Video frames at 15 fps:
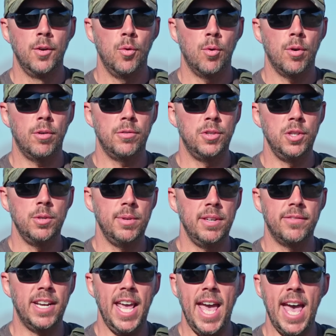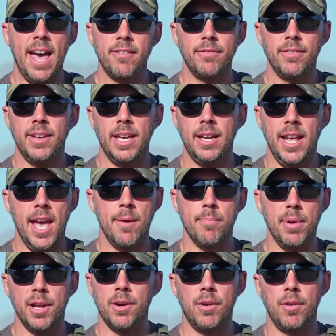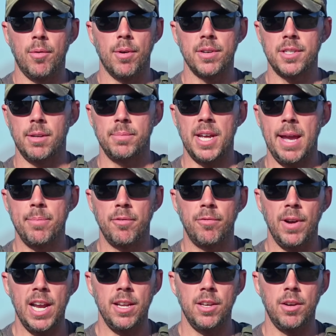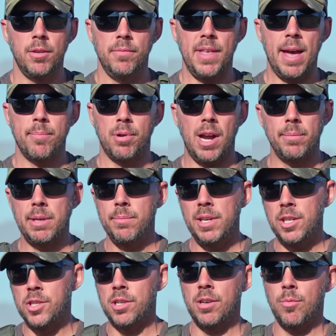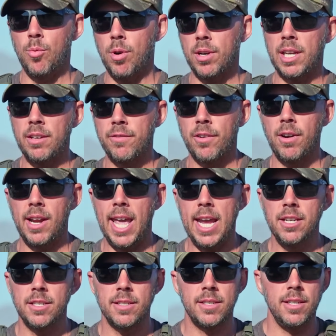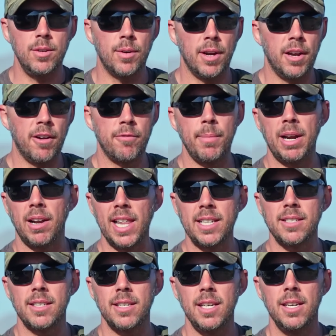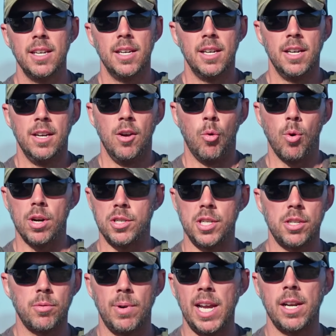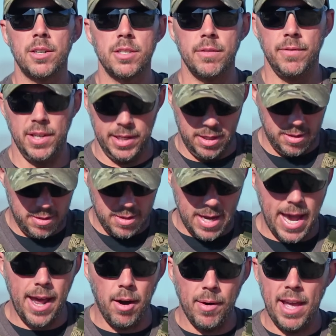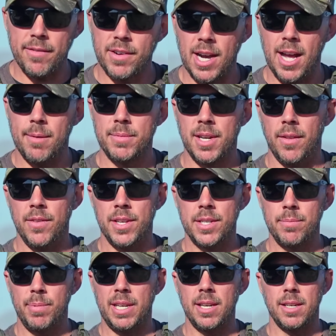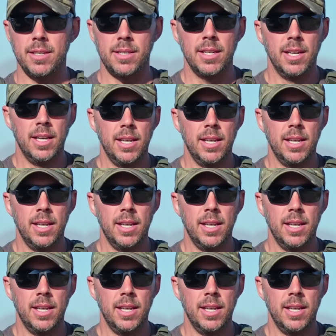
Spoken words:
Or do you even have an embedder or some type of radio? That probably means you're working for an agency or a governmental entity. Whereas just a regular civilian, I don't have comms on this, because